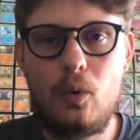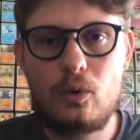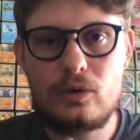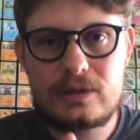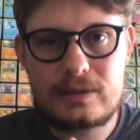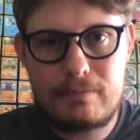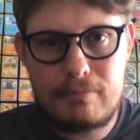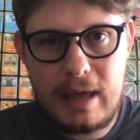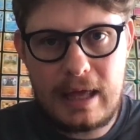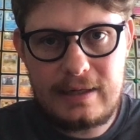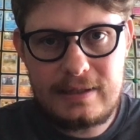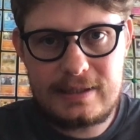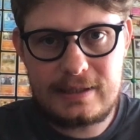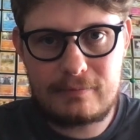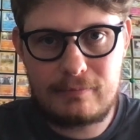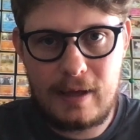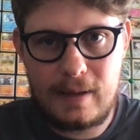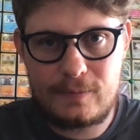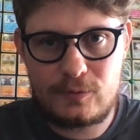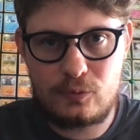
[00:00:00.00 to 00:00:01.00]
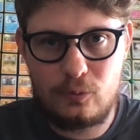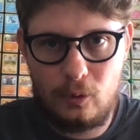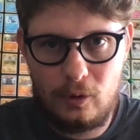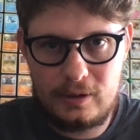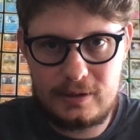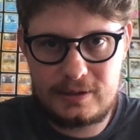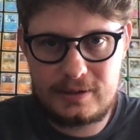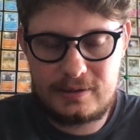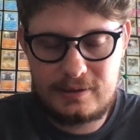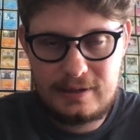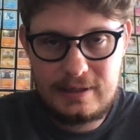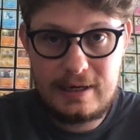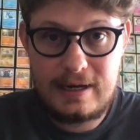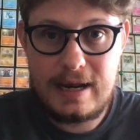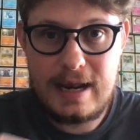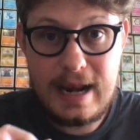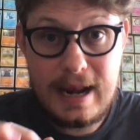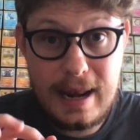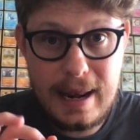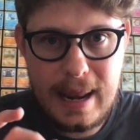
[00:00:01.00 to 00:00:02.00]
semantic maps was
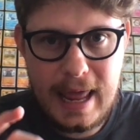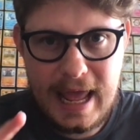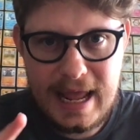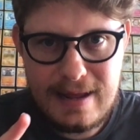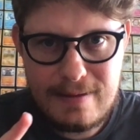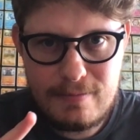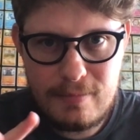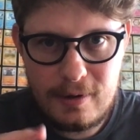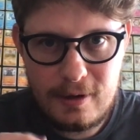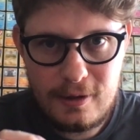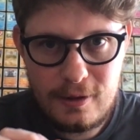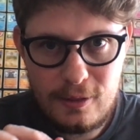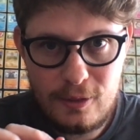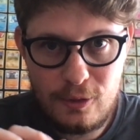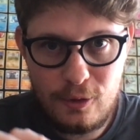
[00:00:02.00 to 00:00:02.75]
name